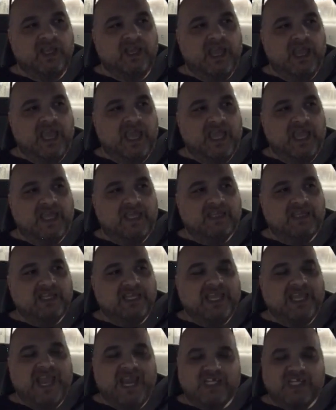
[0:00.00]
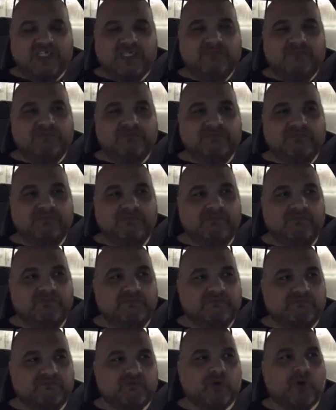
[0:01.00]
and he actually
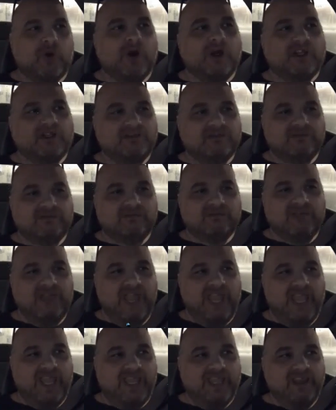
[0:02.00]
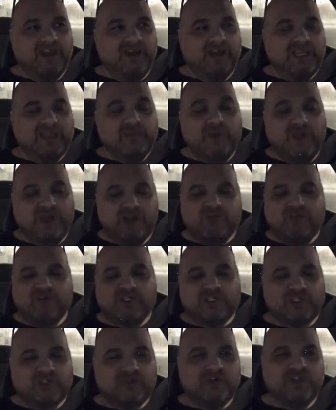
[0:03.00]
brought a uh, he went across
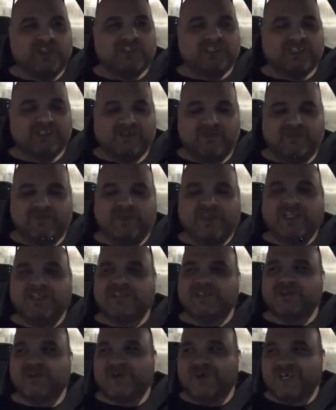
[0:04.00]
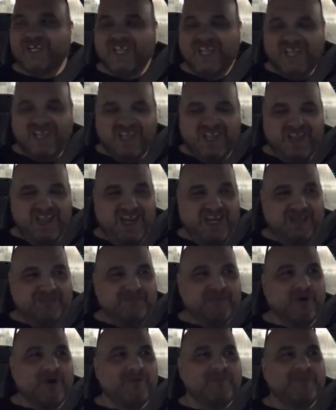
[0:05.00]
the street to the convenience store and he
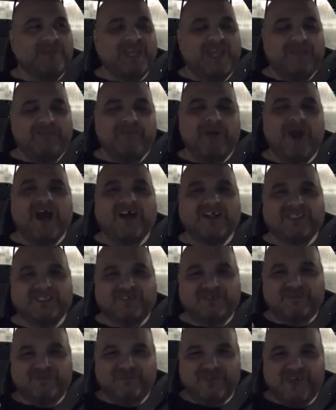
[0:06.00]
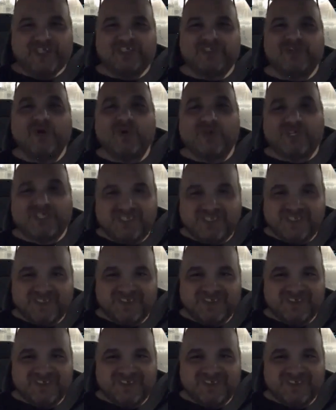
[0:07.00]
bought me a box of fresh donuts